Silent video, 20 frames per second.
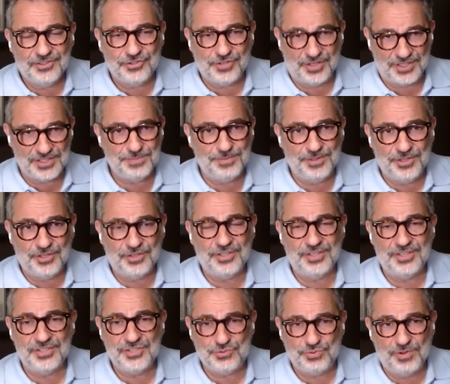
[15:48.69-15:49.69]
Trust me, you're
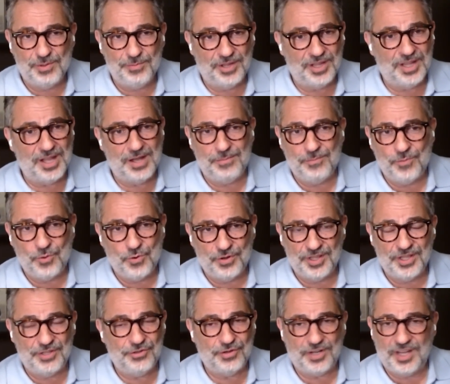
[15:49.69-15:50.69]
going to swim a lot
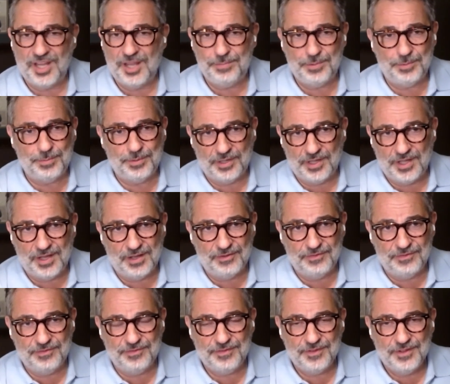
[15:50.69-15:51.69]
more than you're capable
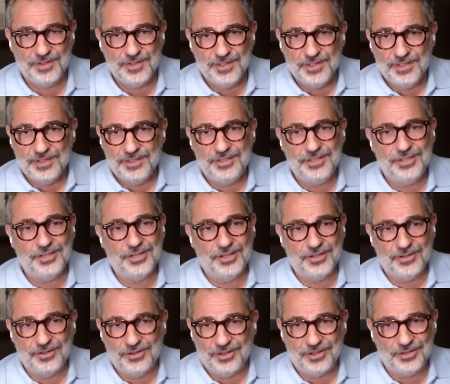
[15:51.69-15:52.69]
of,
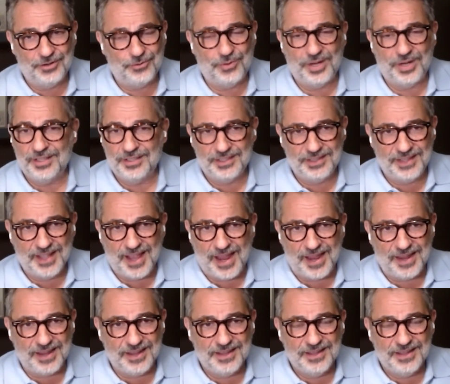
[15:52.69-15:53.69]
on a regular day.